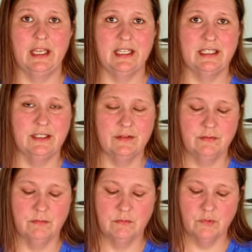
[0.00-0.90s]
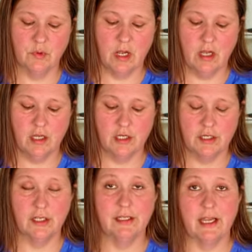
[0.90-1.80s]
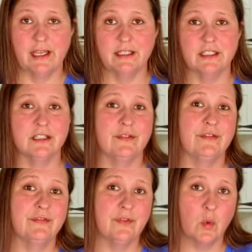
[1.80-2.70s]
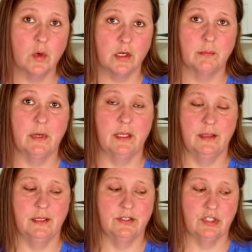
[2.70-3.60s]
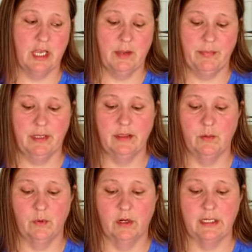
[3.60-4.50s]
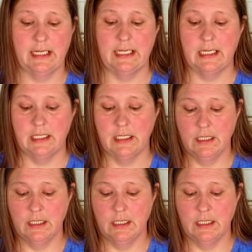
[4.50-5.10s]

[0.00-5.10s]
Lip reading: is draw on our lines to form the shape that we're needing.